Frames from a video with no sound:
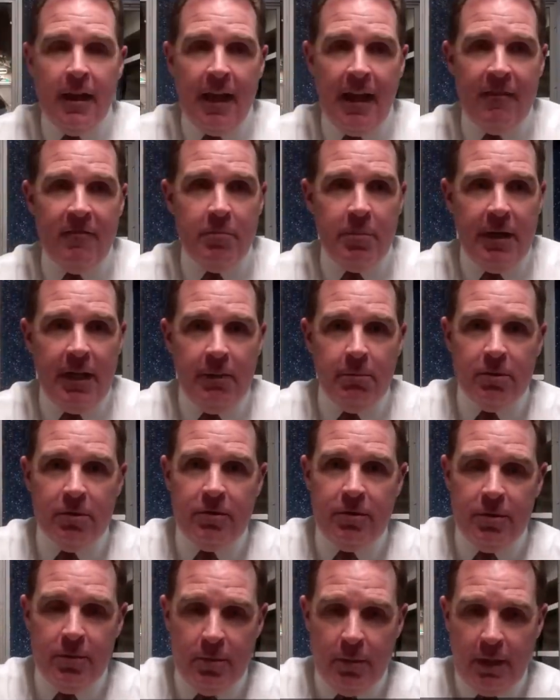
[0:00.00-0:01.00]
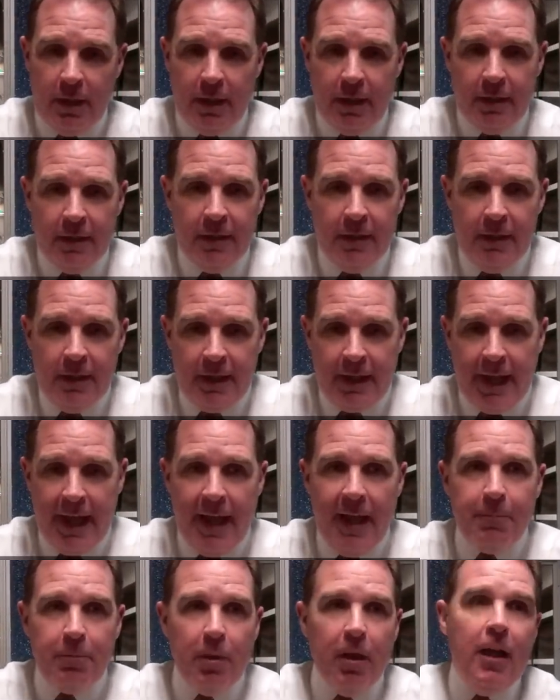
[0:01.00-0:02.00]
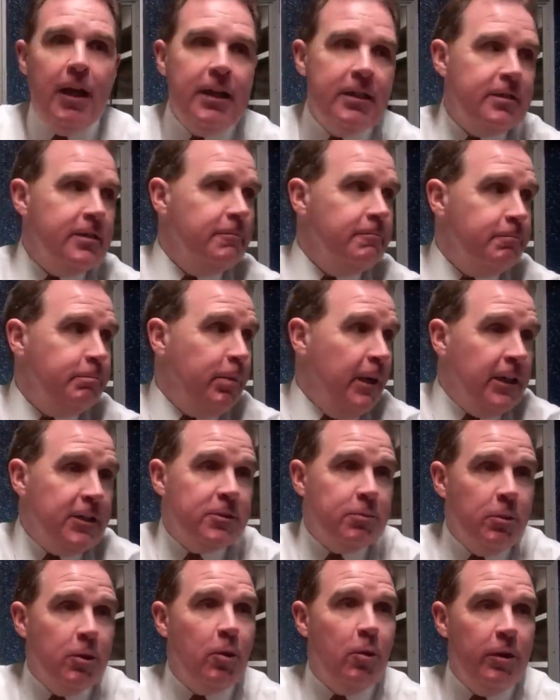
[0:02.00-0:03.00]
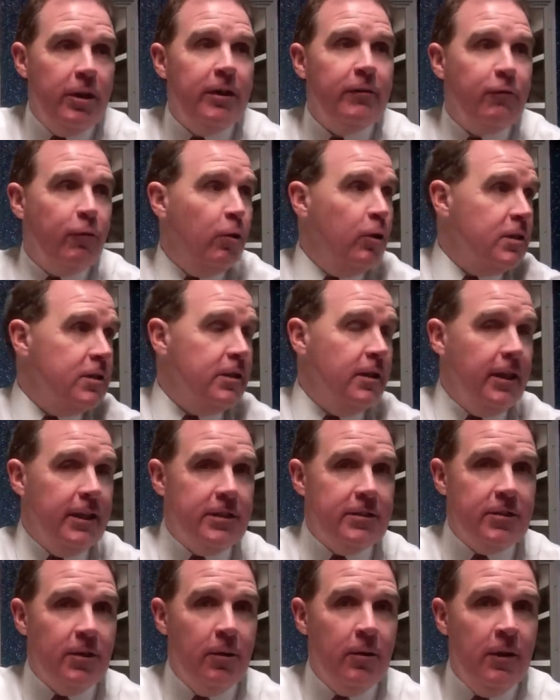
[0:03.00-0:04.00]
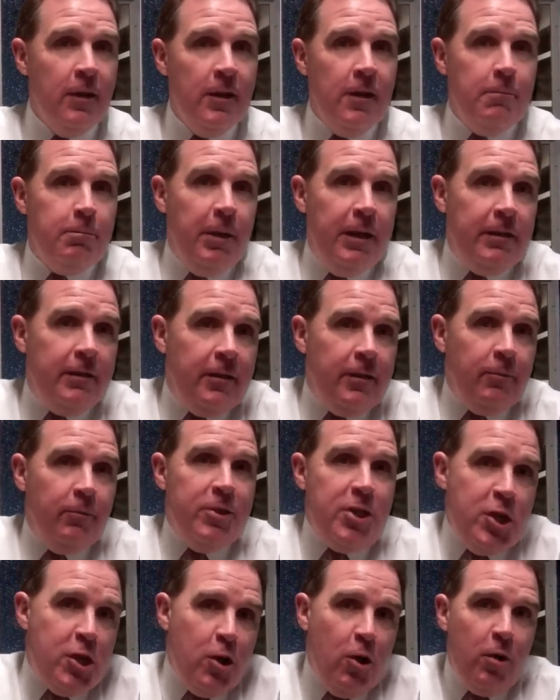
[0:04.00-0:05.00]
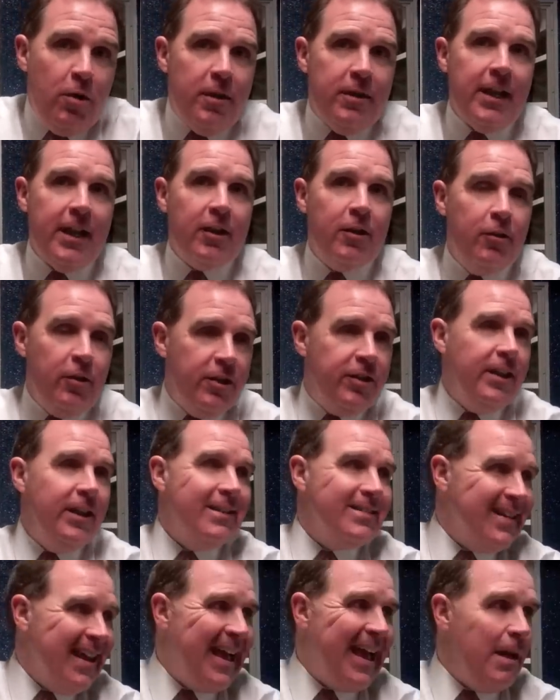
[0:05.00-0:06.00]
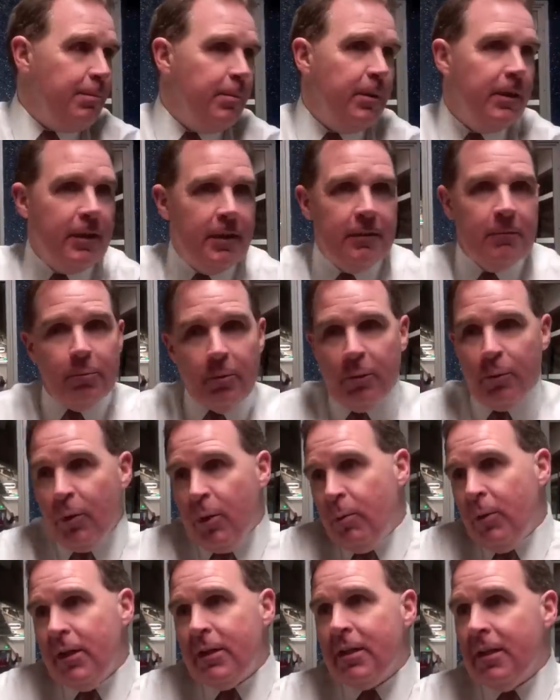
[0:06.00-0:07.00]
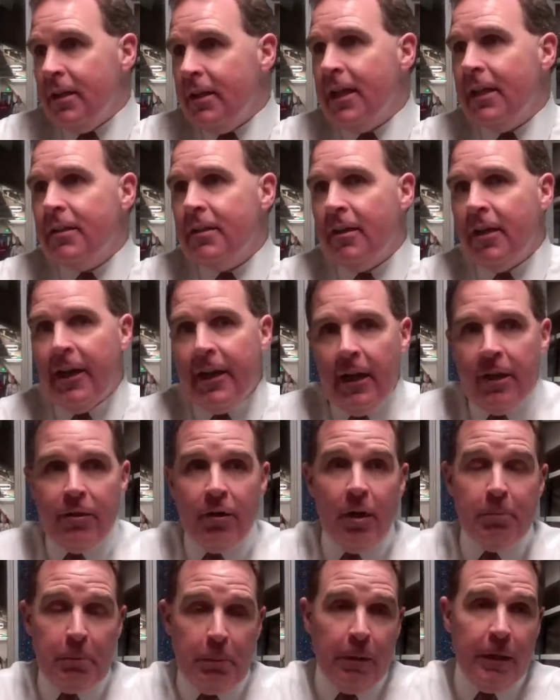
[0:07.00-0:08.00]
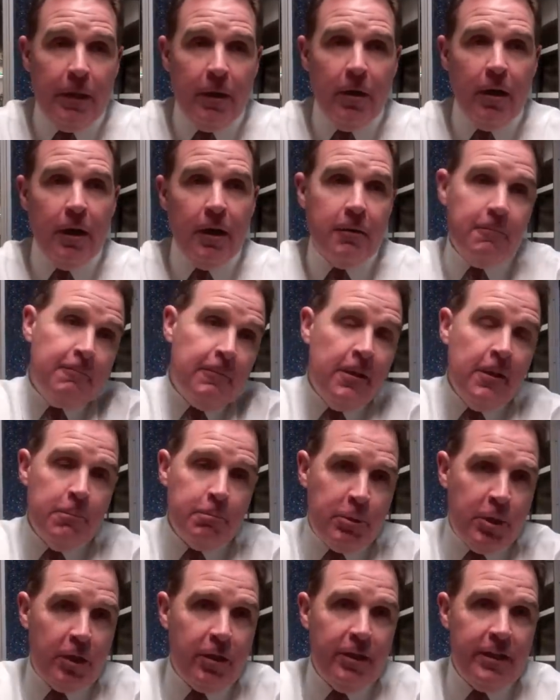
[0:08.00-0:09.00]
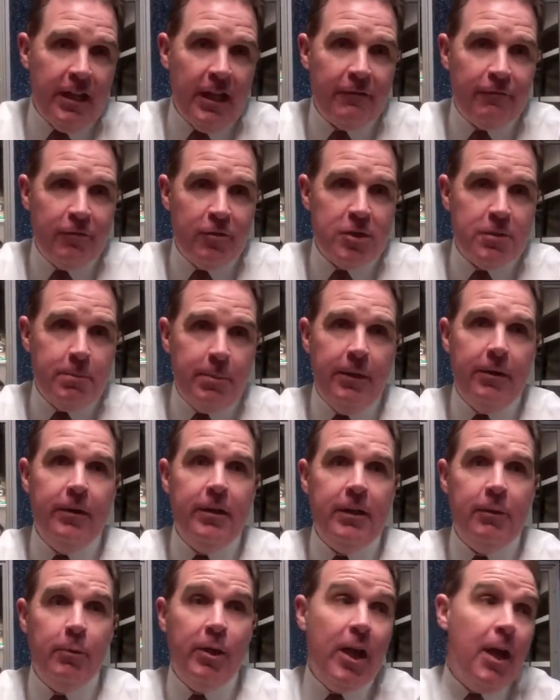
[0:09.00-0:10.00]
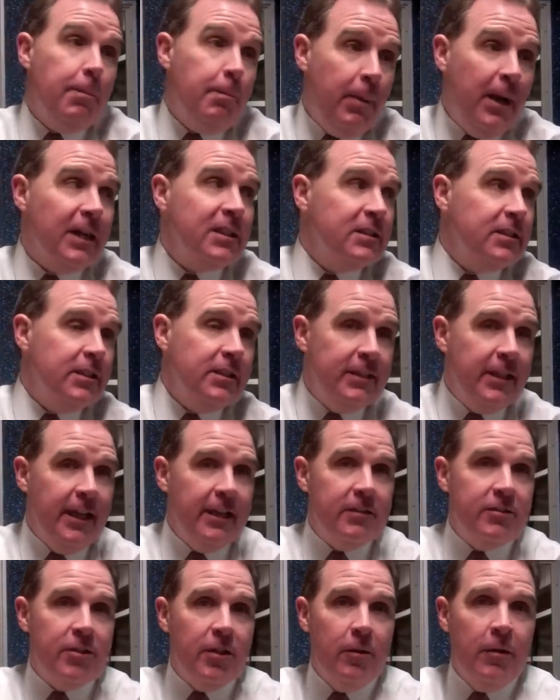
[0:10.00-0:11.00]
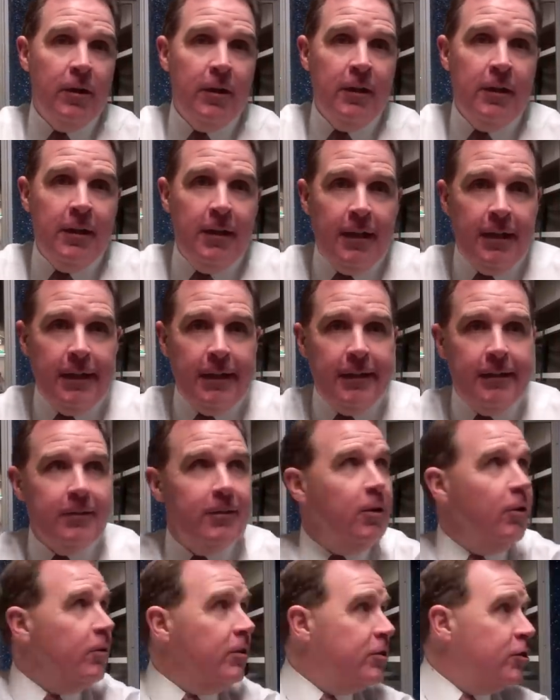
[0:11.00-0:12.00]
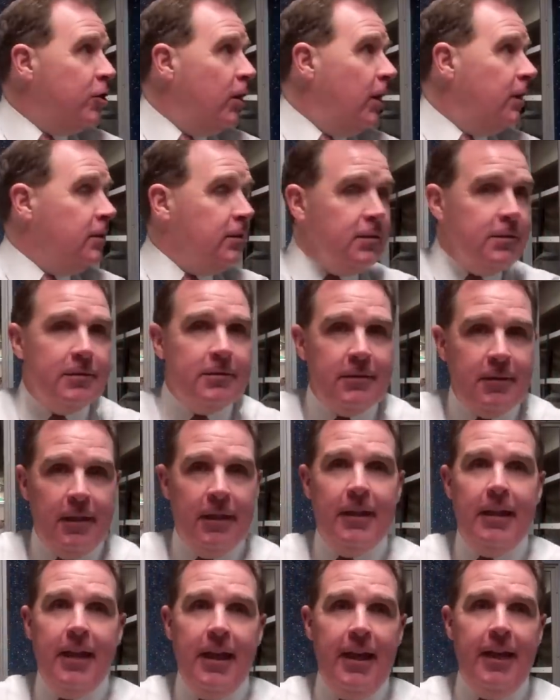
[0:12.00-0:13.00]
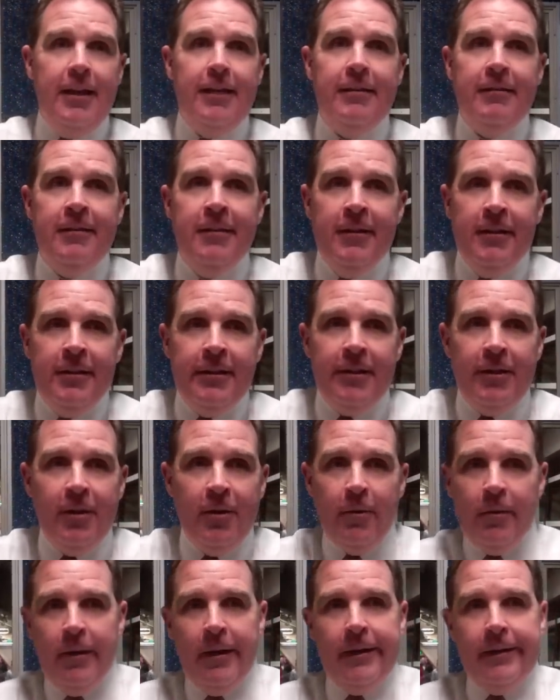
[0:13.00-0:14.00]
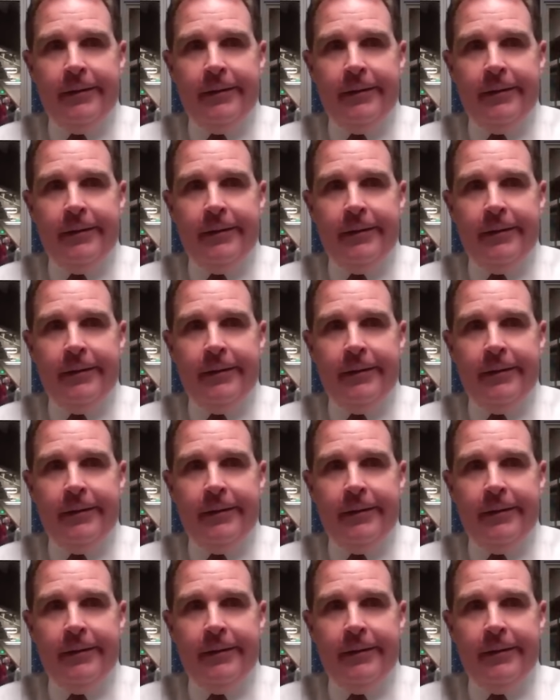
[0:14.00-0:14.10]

haven't been able to uh, capitalize, and pucks were going in for us tonight. So, but when you go to the net, good things happen, and when we went to the net tonight, I thought pretty hard, and particularly in that first period, and we got pucks to the net. So, uh, you know, the shots again, you know,